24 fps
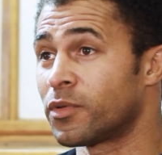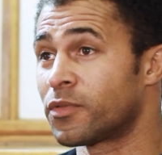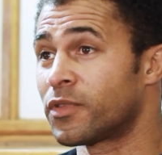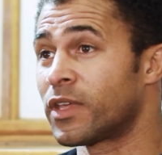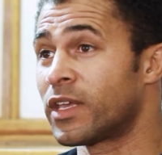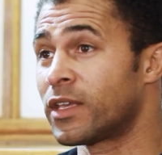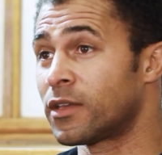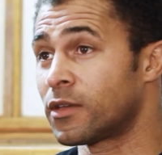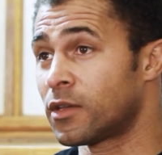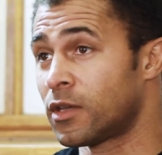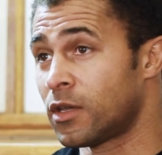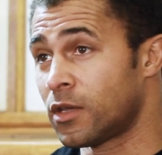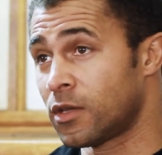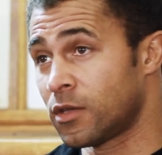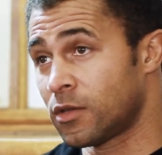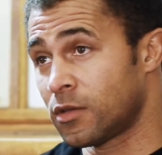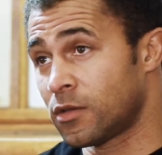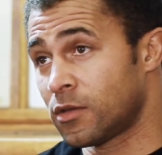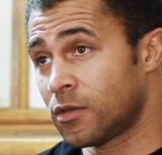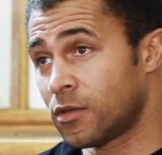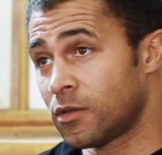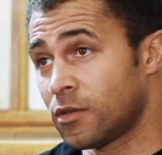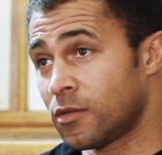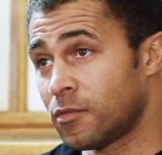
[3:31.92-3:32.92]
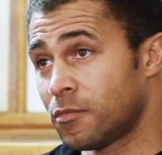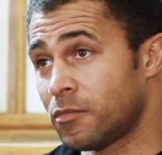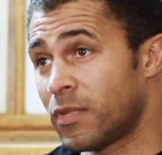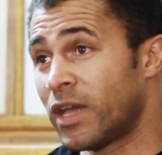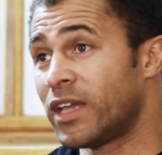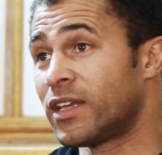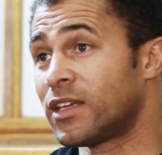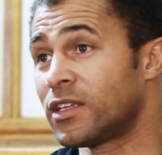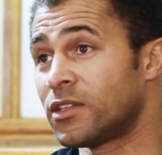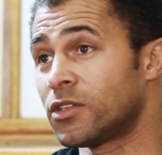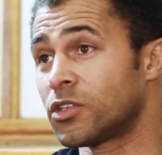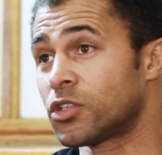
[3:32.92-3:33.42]
think,
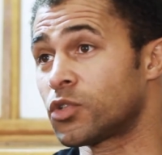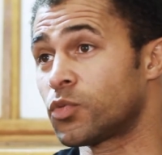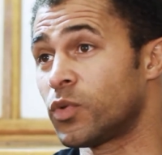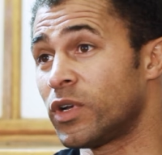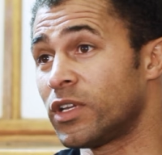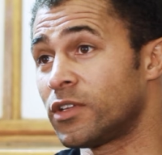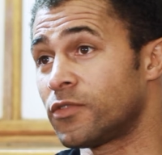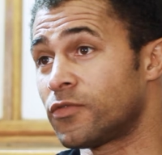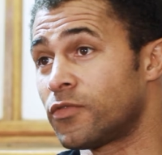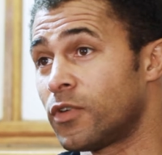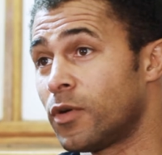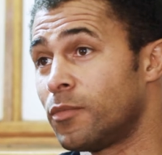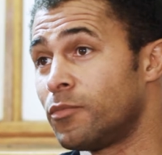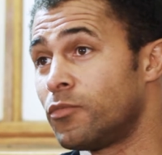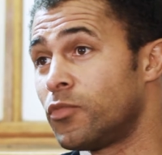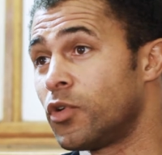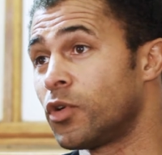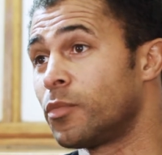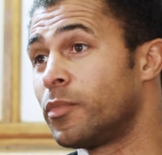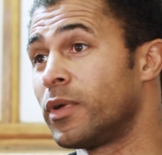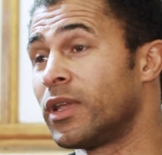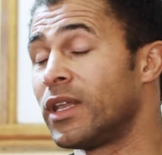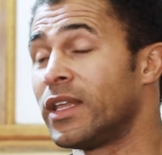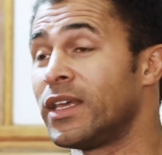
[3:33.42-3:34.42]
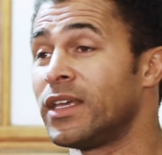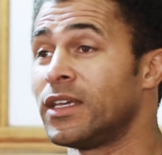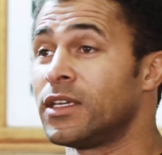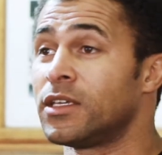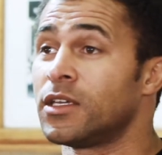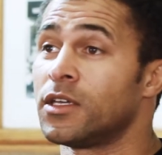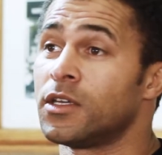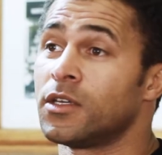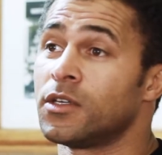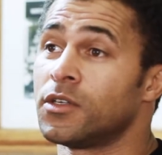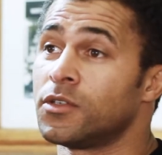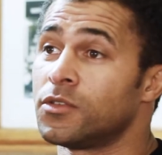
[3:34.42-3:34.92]
making the switch from rugby league
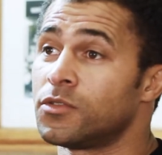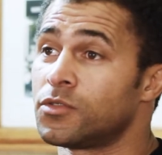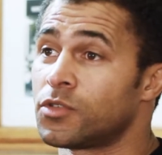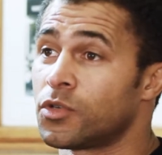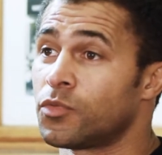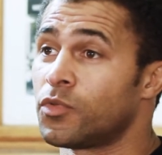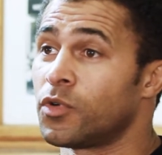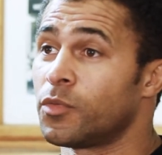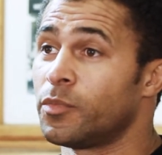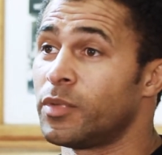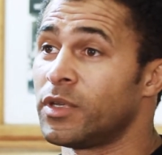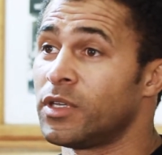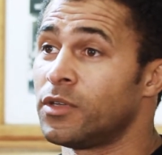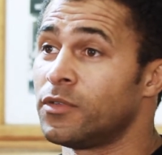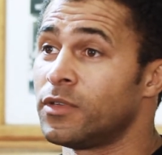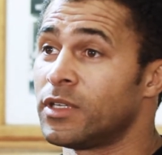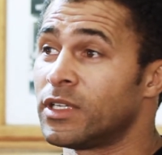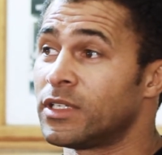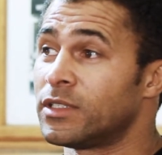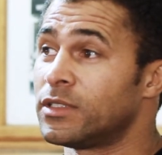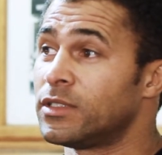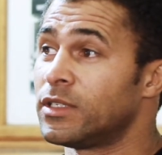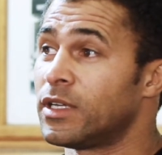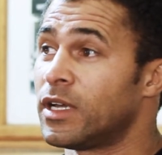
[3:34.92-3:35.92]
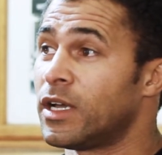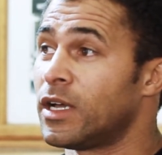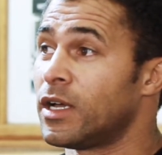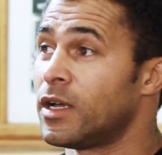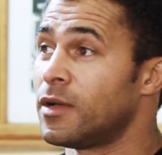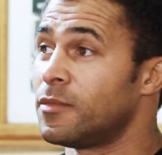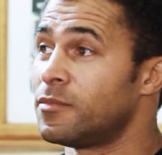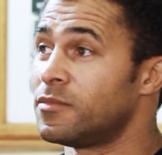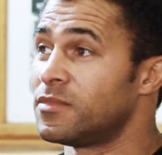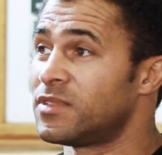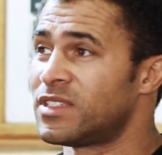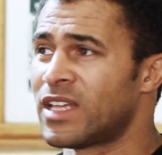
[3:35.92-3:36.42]
to rugby union.
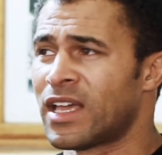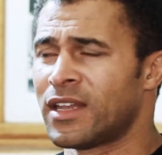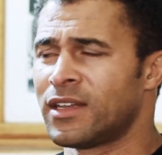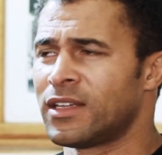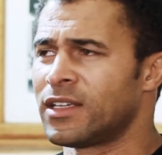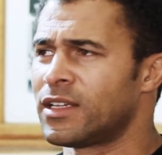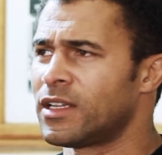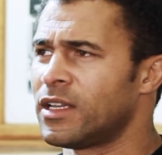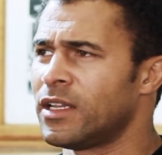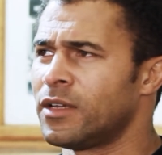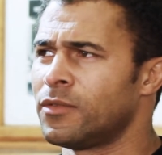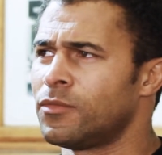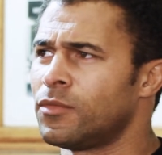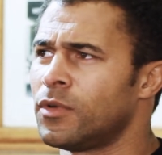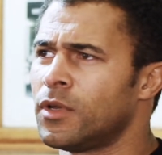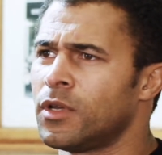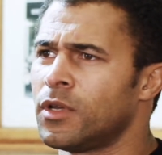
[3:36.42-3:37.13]
Technically,